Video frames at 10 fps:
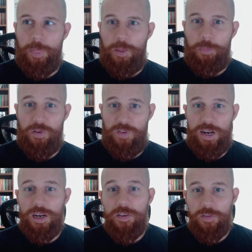
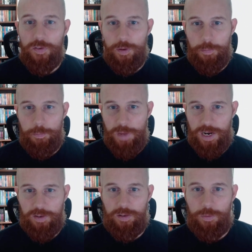preventative
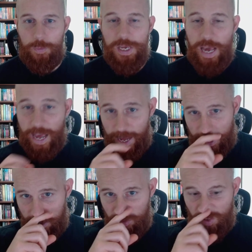medicine we
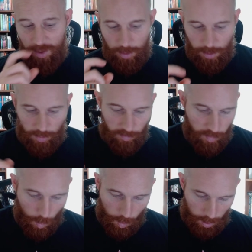have
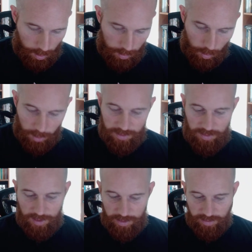for heart
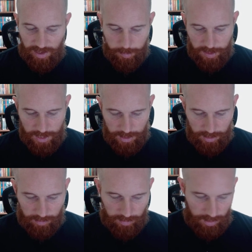disease,
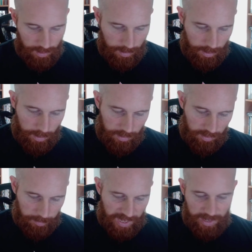diabetes,
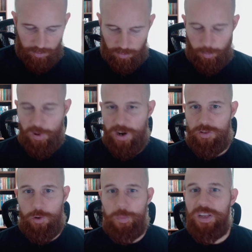some cancers,
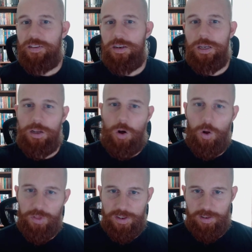depression, obesity,
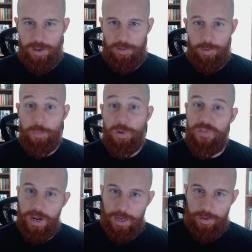all these things.
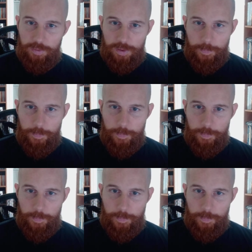Preventative